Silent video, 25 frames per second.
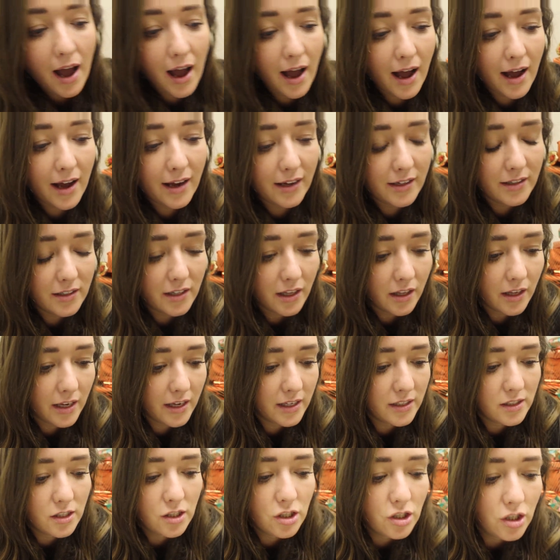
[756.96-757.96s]
and
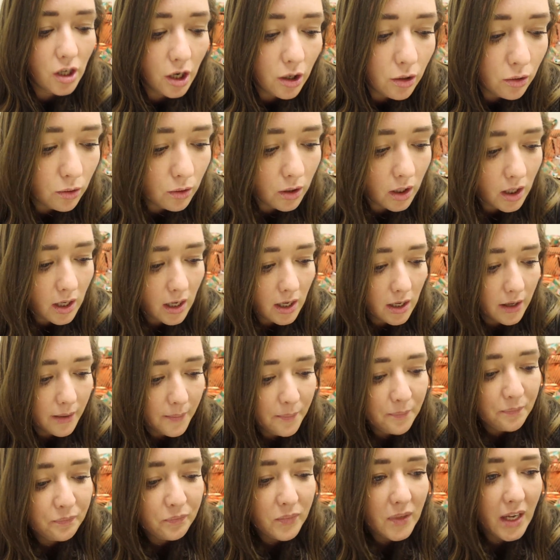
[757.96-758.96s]
it's so,
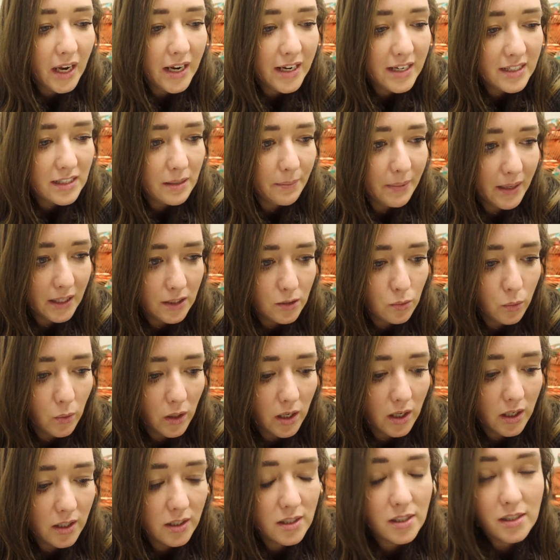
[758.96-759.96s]
in Isabelle's
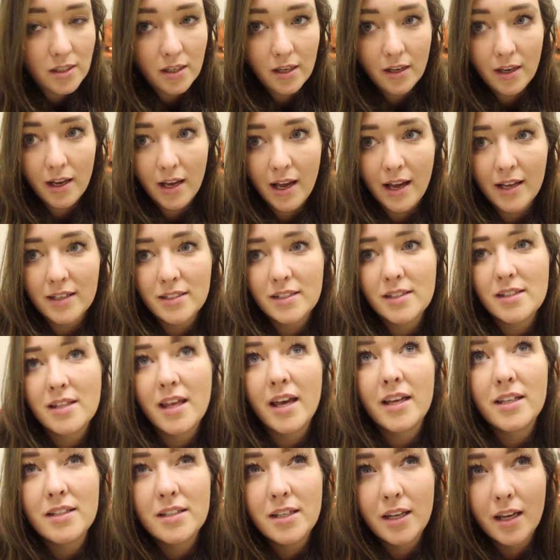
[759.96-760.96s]
words,
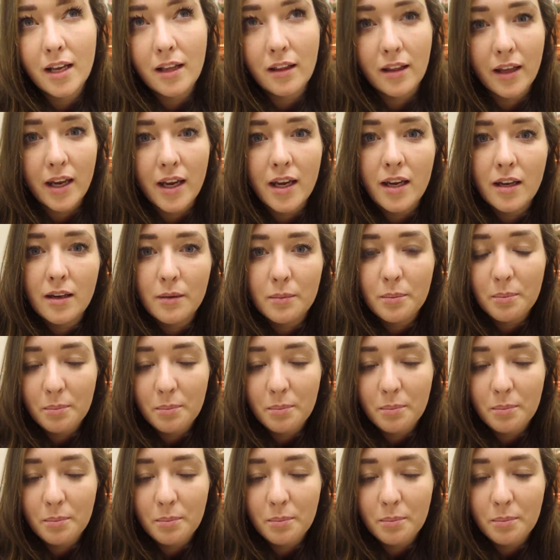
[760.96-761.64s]
aesthetically